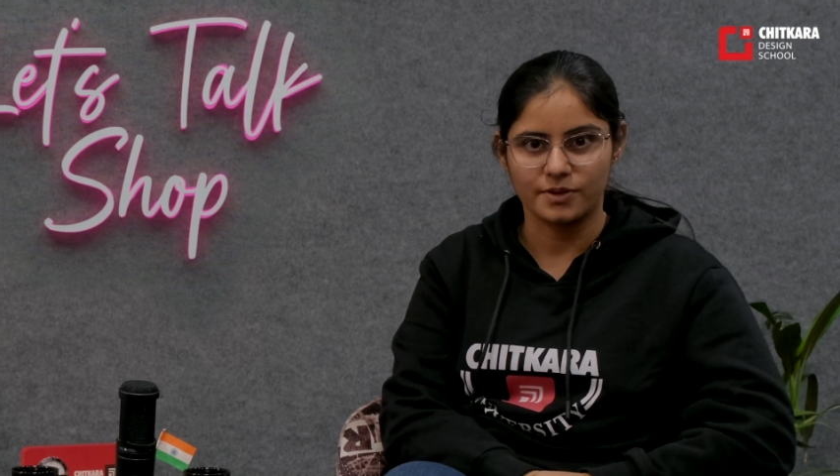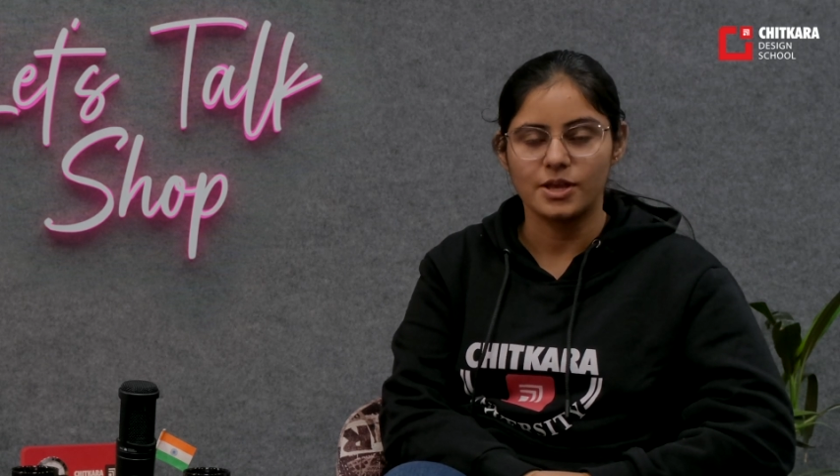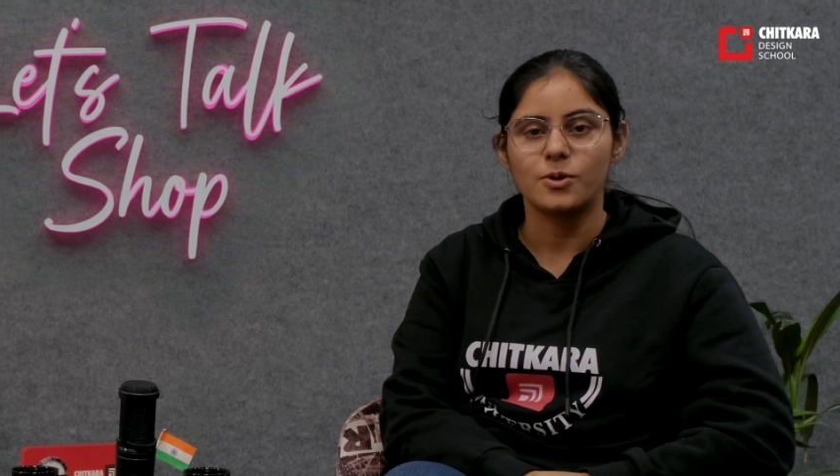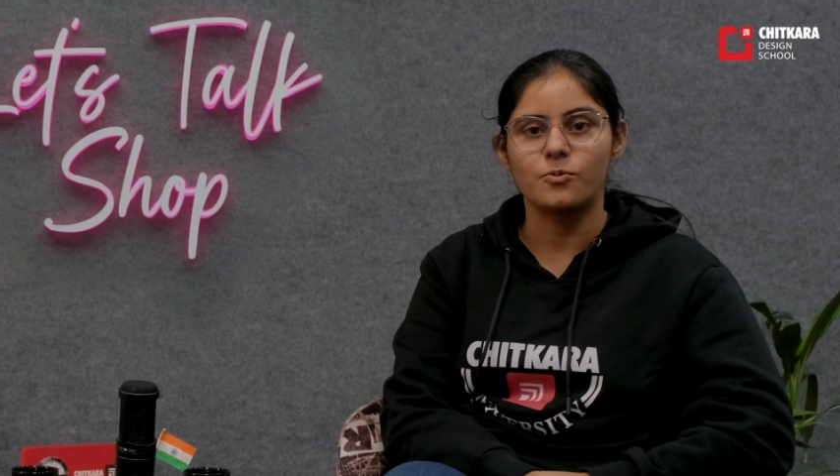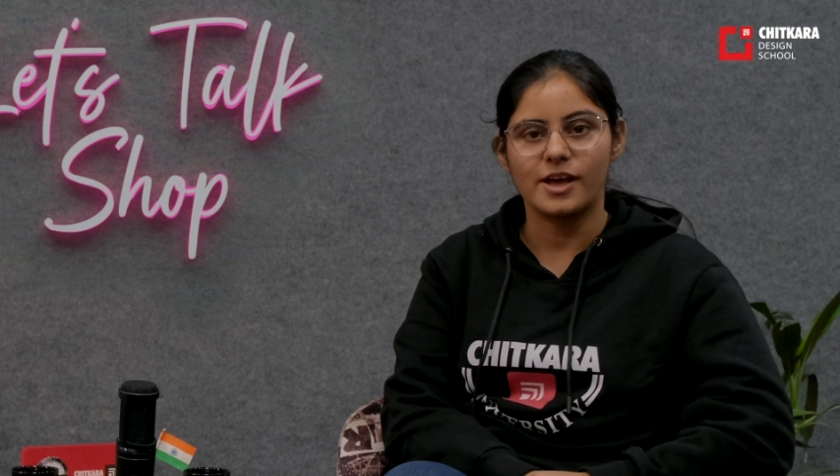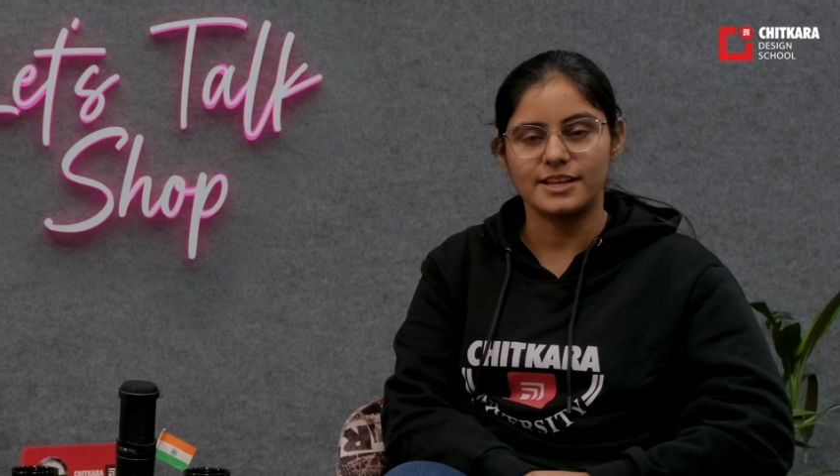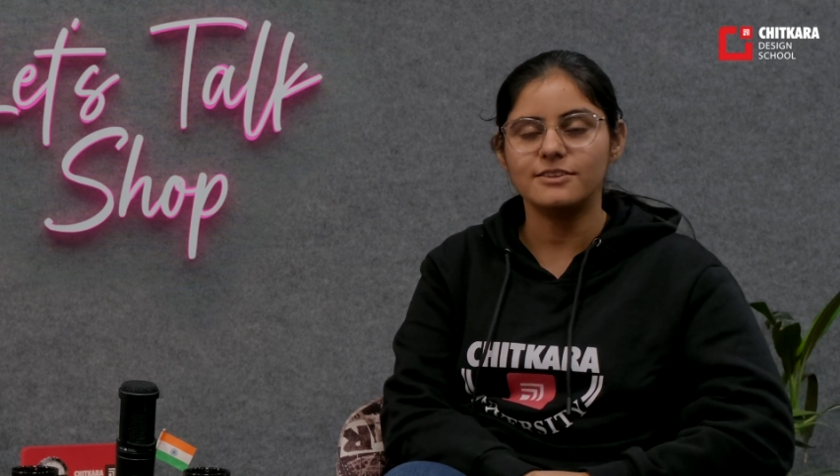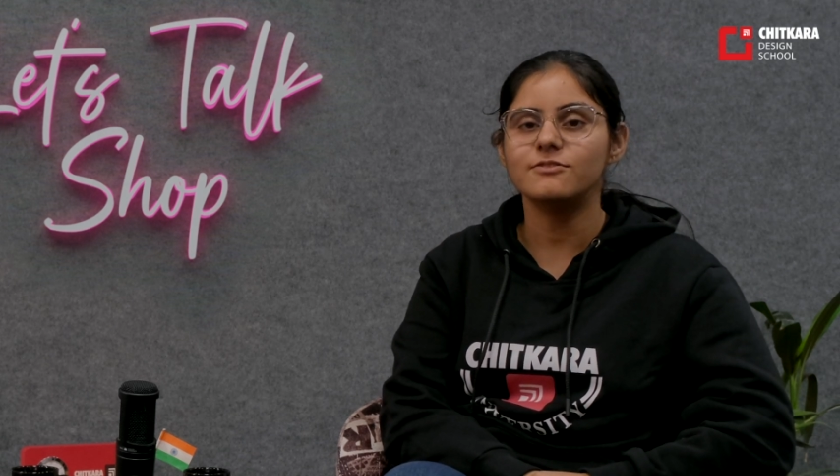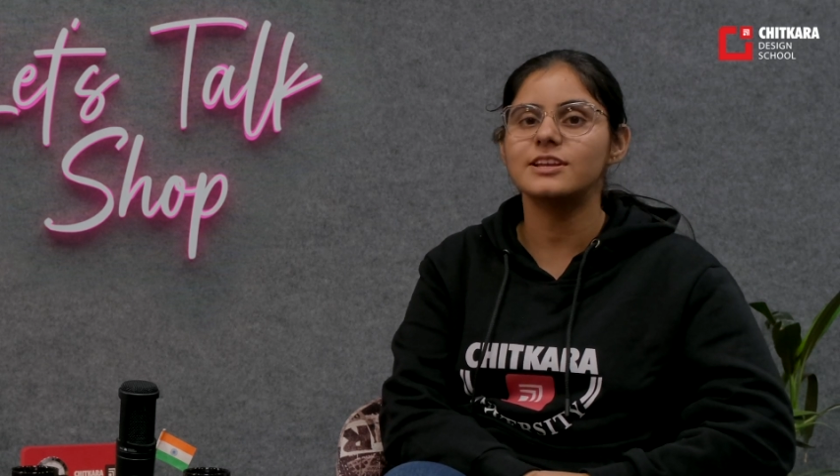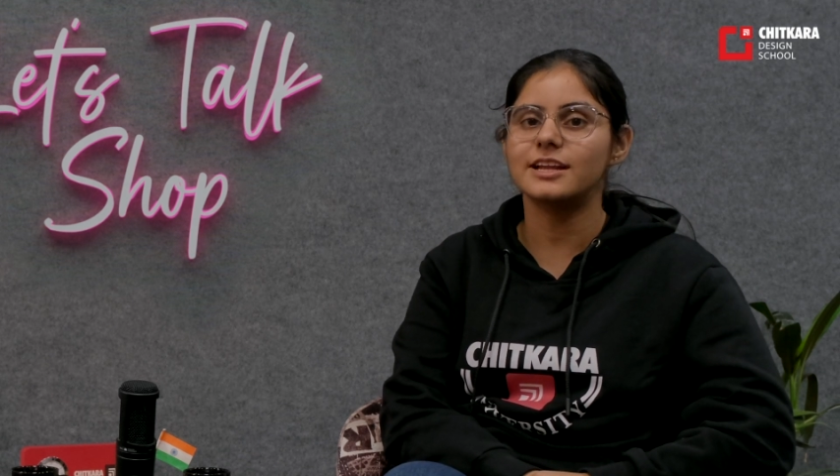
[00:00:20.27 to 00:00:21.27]
wherein
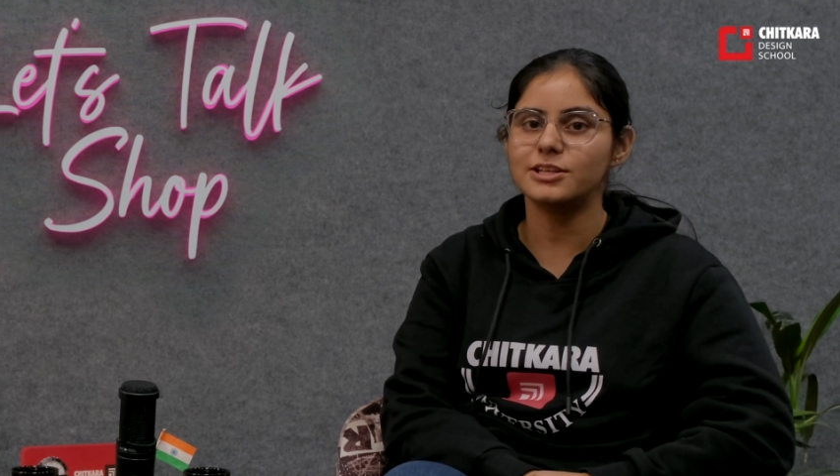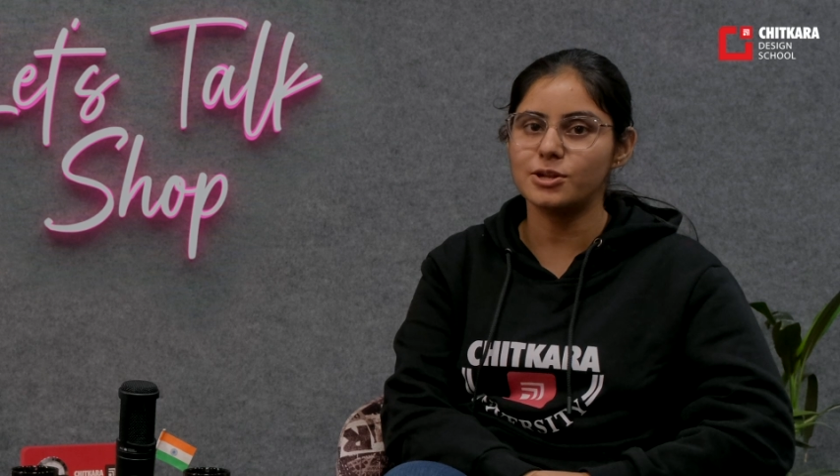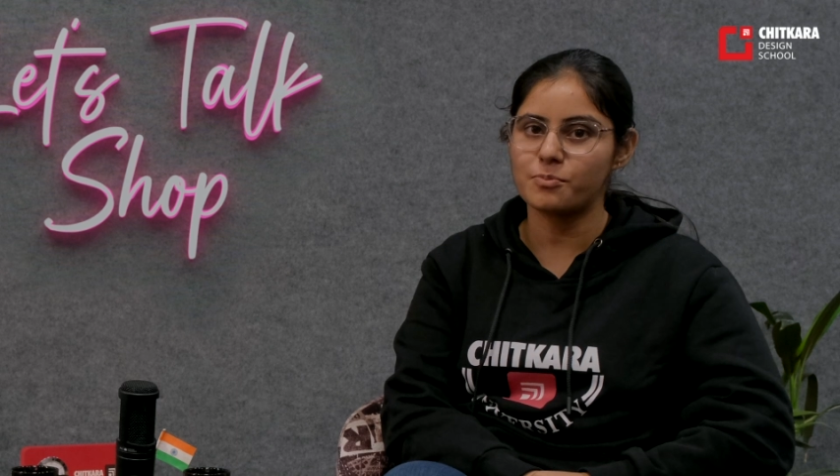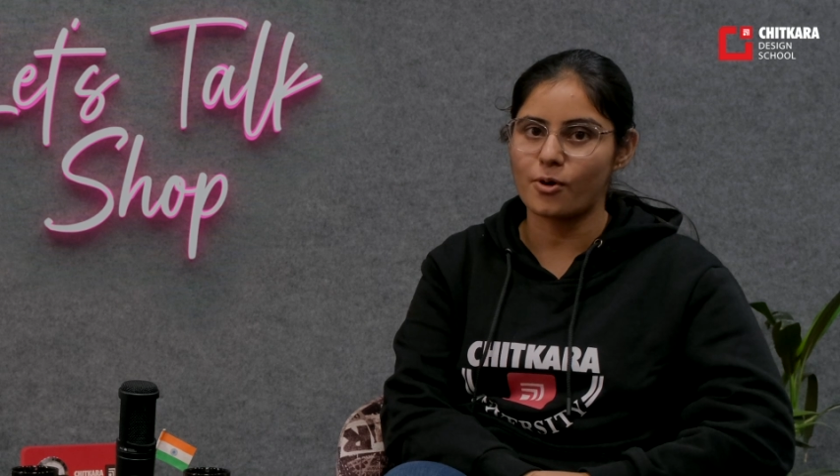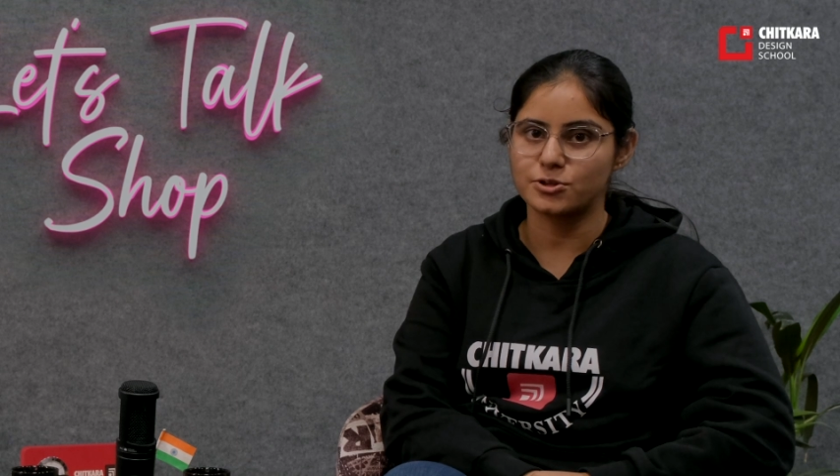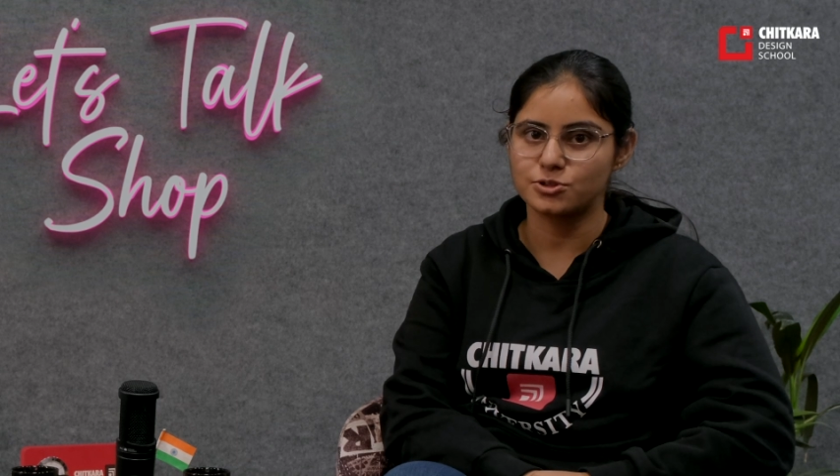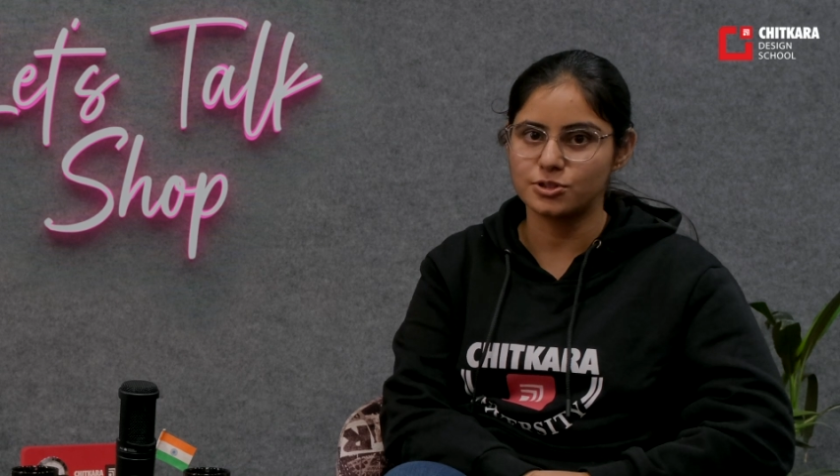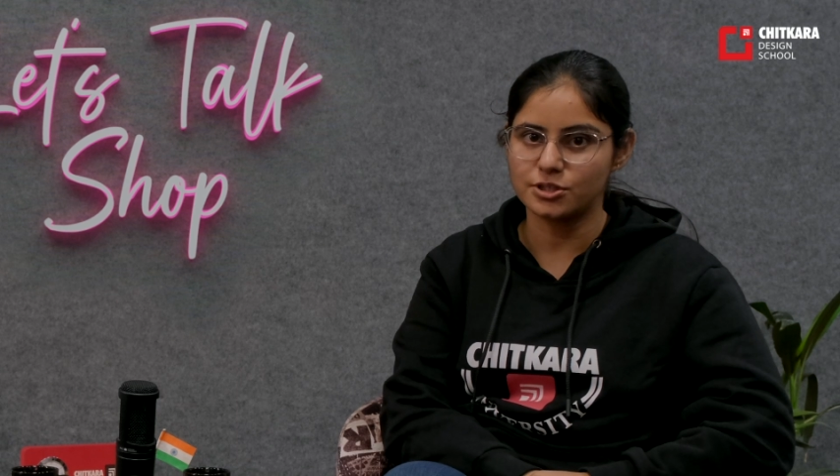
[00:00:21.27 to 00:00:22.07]
we get an opportunity